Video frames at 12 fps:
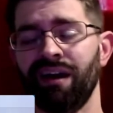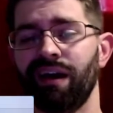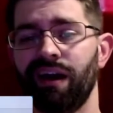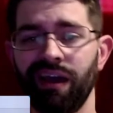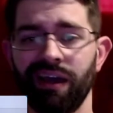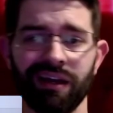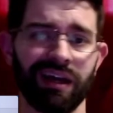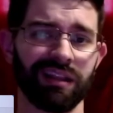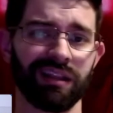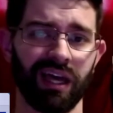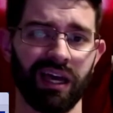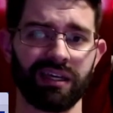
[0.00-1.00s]
And I
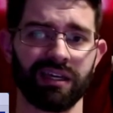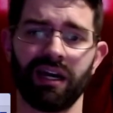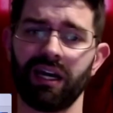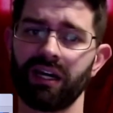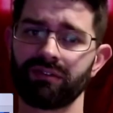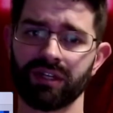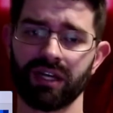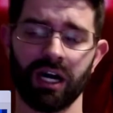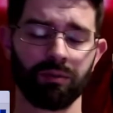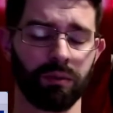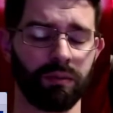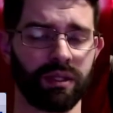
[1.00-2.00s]
like it. I have to
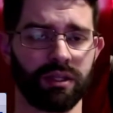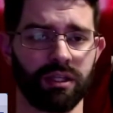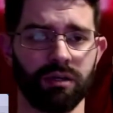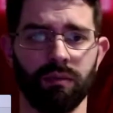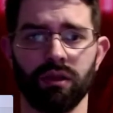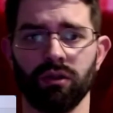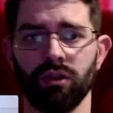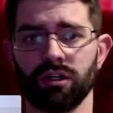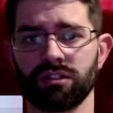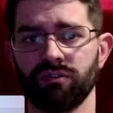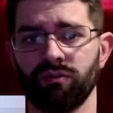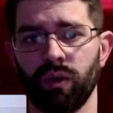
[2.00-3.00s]
compliment them on the
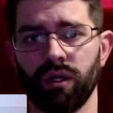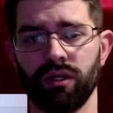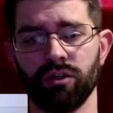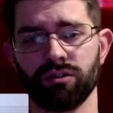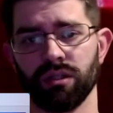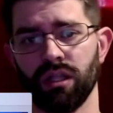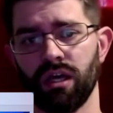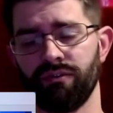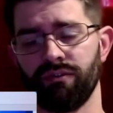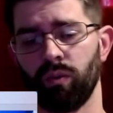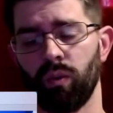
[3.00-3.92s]
looks of Windows 11.